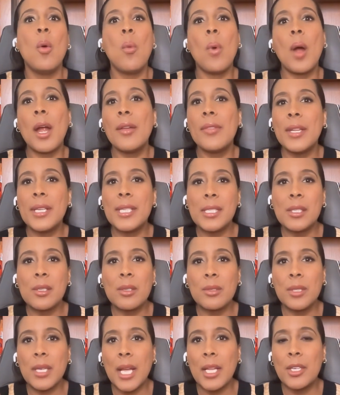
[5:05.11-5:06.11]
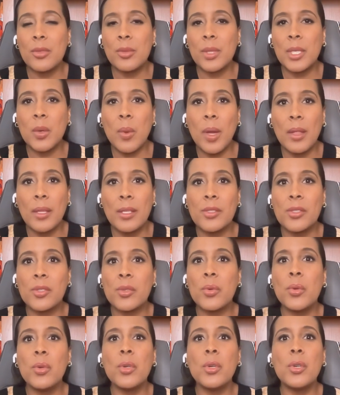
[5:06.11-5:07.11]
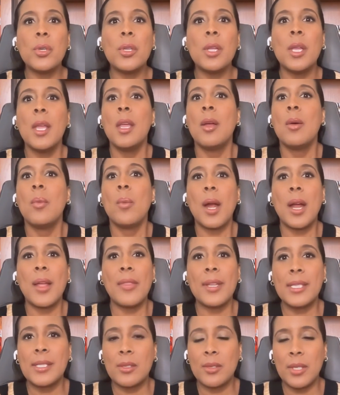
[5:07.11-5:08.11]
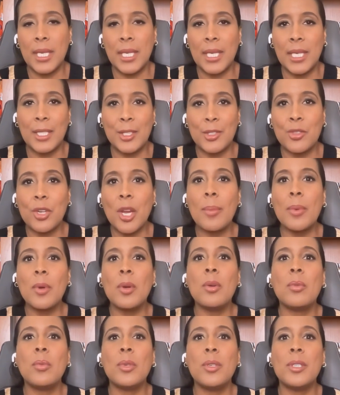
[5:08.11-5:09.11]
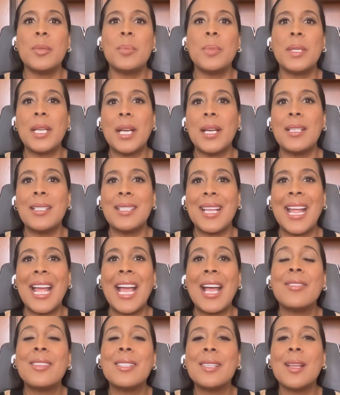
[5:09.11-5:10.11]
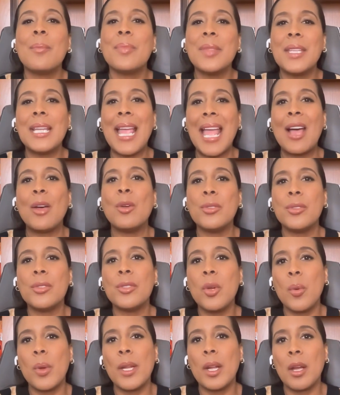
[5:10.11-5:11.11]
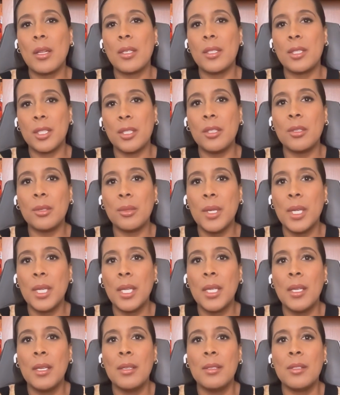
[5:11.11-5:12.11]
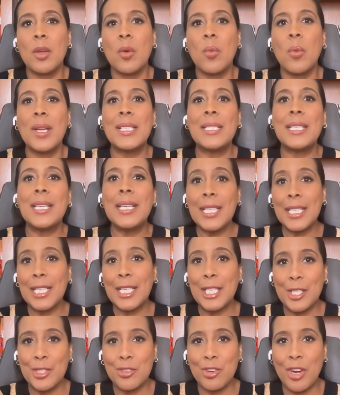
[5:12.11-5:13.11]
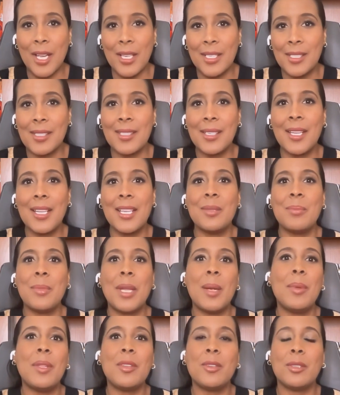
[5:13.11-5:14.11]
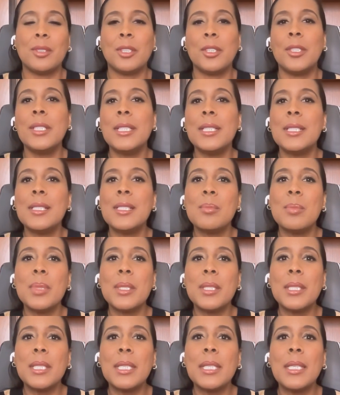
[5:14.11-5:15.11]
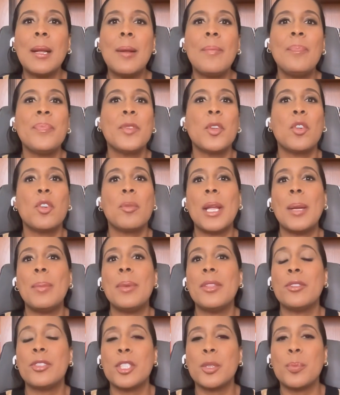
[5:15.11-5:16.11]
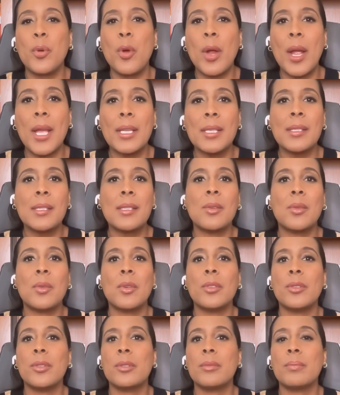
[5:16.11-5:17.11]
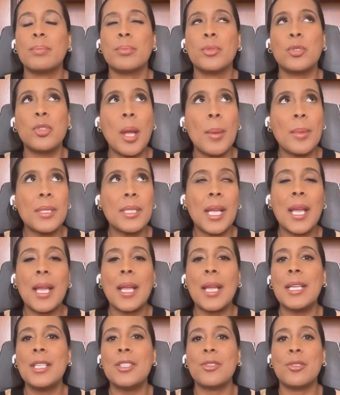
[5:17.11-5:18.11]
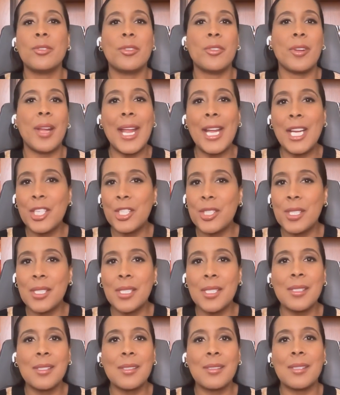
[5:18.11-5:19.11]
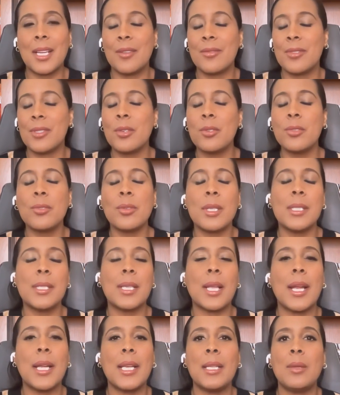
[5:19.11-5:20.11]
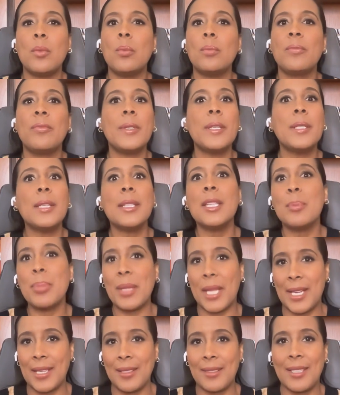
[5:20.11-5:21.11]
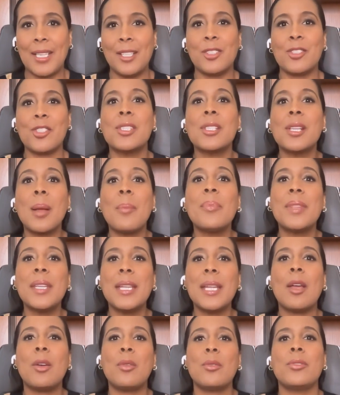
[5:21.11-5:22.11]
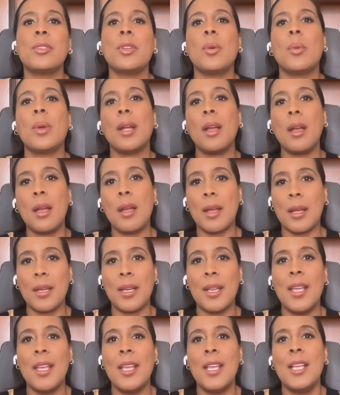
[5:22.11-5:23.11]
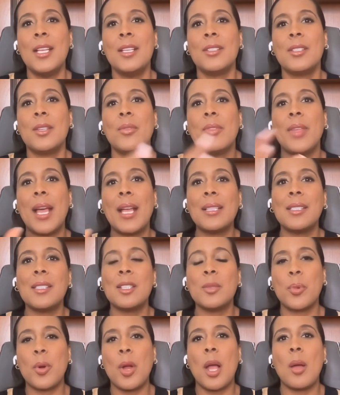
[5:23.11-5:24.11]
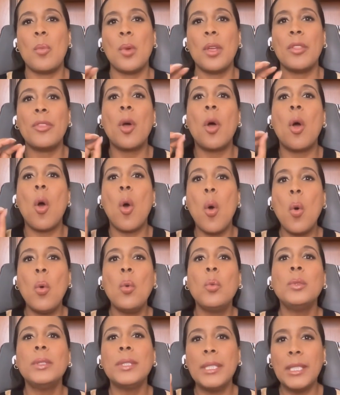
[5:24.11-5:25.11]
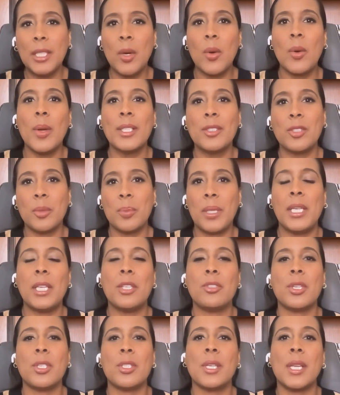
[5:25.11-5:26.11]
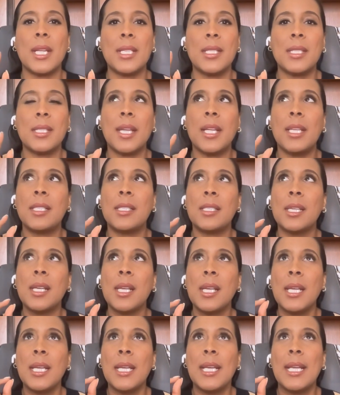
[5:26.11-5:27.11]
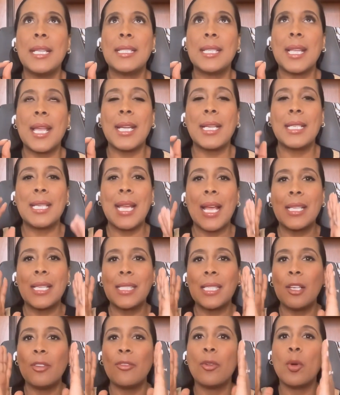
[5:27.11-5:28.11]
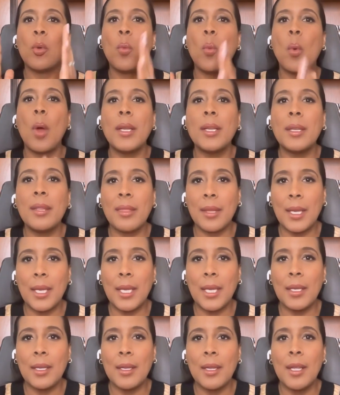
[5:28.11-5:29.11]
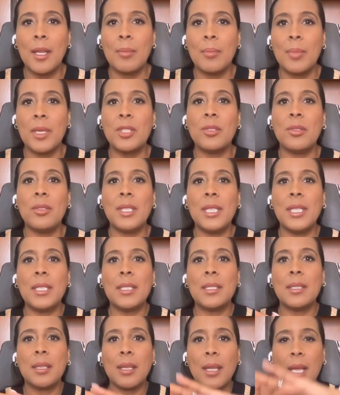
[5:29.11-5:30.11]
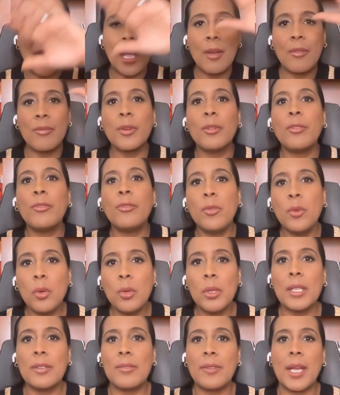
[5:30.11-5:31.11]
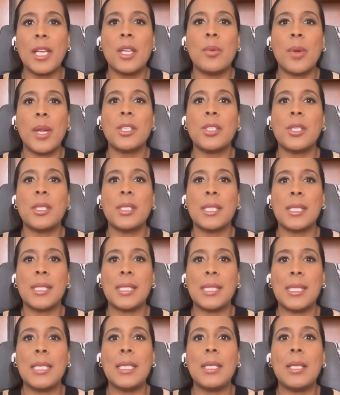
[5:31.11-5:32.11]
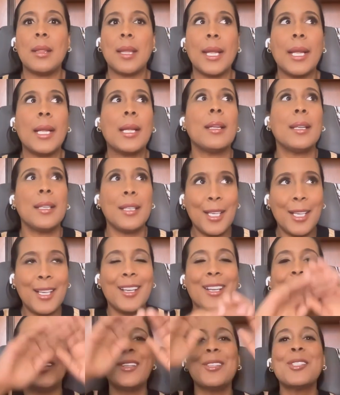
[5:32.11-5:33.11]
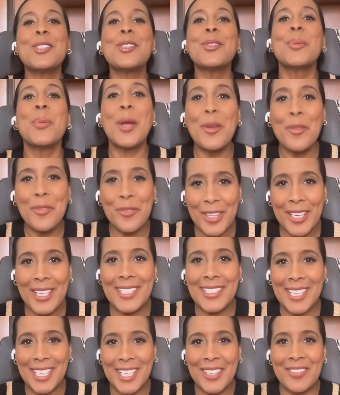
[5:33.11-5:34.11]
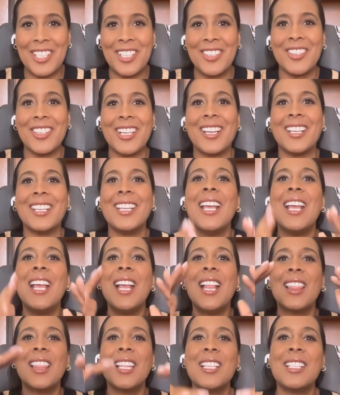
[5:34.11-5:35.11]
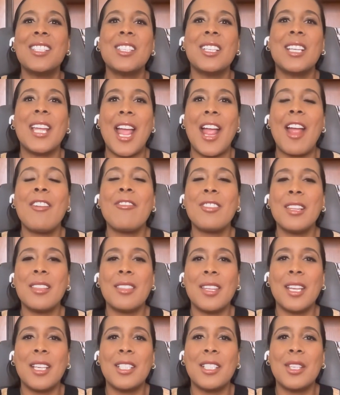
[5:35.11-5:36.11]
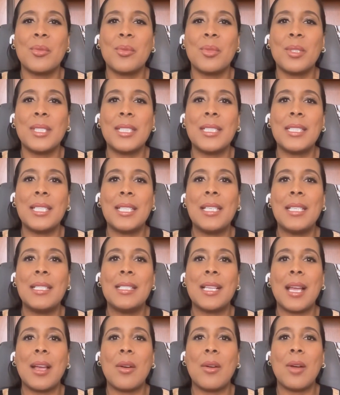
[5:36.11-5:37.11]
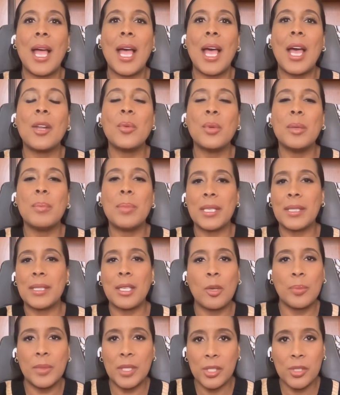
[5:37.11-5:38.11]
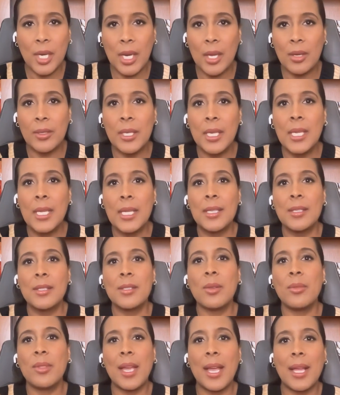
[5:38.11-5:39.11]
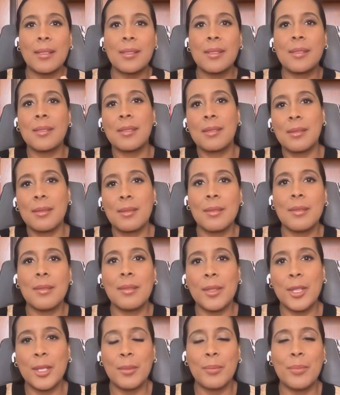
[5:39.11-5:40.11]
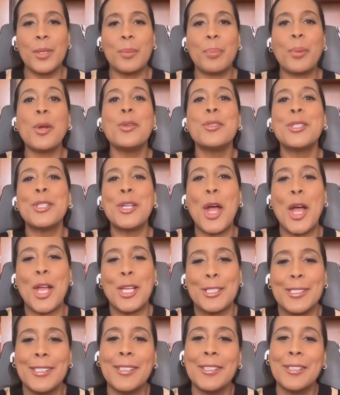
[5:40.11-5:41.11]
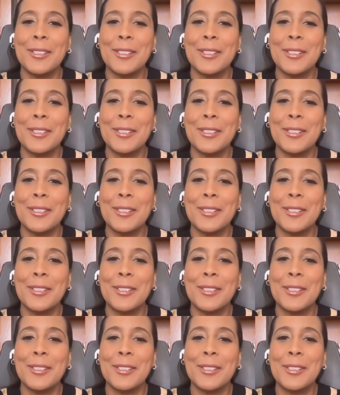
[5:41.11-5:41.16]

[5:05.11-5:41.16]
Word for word: Why are they still not doing well in school? Why are they still getting into trouble? Well, it's because they have something else going on too. So what didn't get addressed is maybe their learning disability or maybe they're depressed or they're traumatized or they're anxious, they have social anxiety, fill in the blank. Like there's something else going on. So that's the problem with only going to a pediatrician. It's it's it's like testing for one thing, but you needed mm. to have the full evaluation to see like here's 12 things that could be going on. Let's look at everything to really tease out how do we best help this child. So that's the the pros and cons.